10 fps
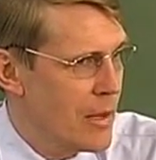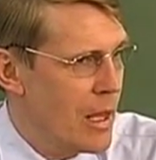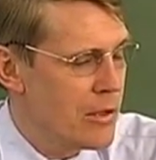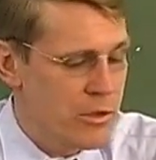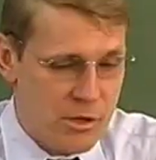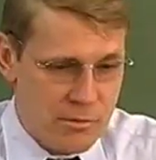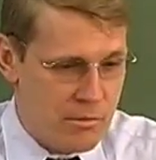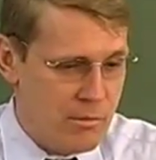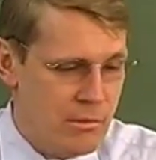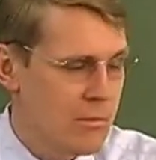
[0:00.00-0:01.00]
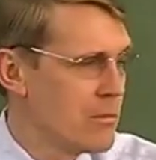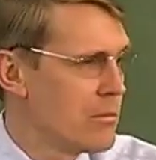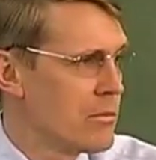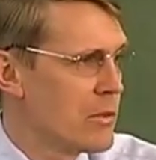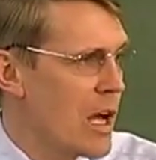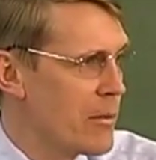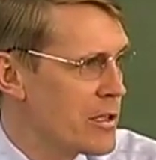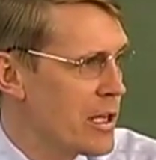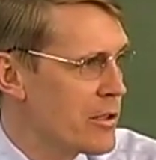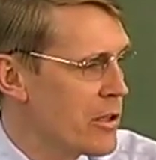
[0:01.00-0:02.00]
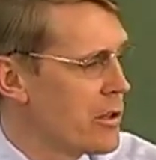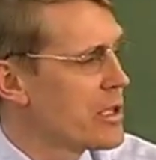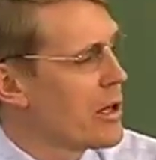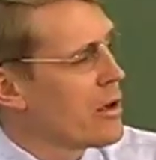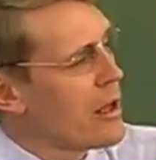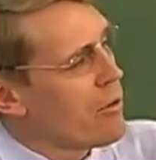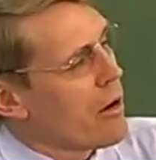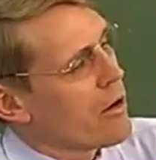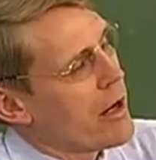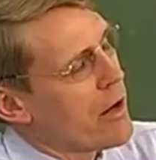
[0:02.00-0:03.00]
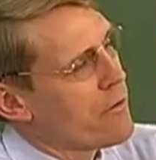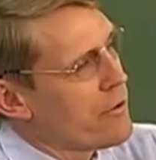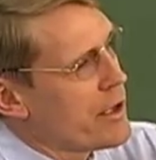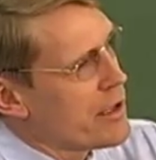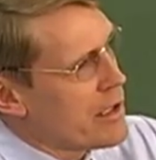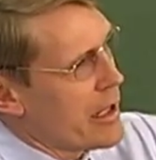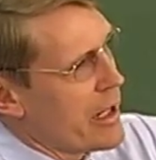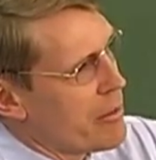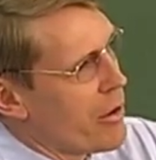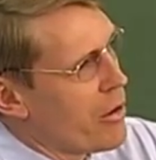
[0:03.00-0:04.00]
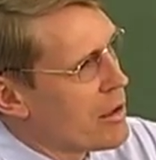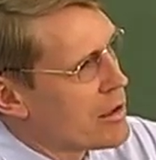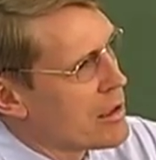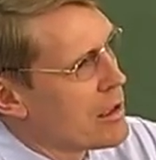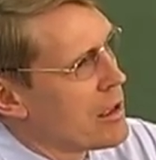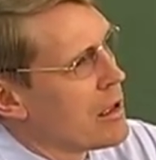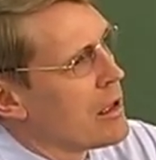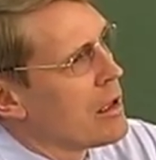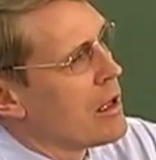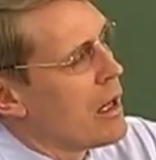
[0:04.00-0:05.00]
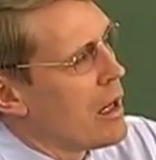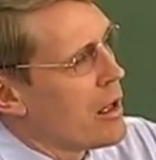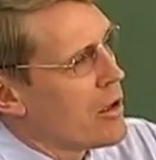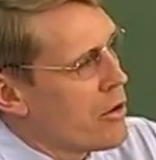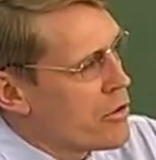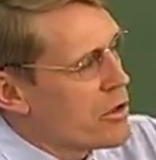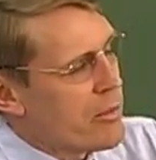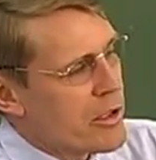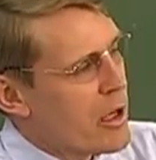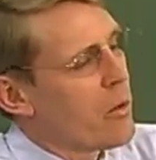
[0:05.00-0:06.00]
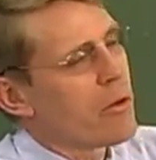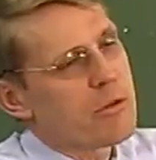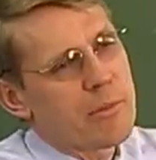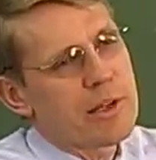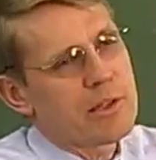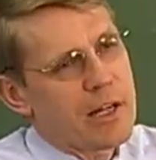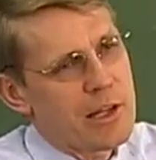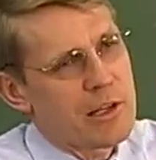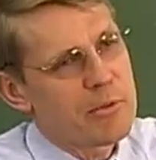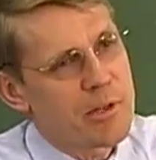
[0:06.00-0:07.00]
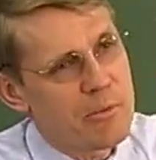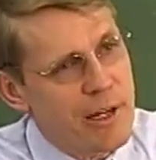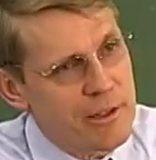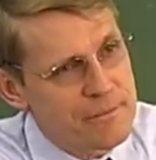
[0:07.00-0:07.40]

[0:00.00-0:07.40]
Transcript: Just common sense. You take all that water out, freeze it, stick it on the poles. The oceans are much lower, which makes the continents much bigger.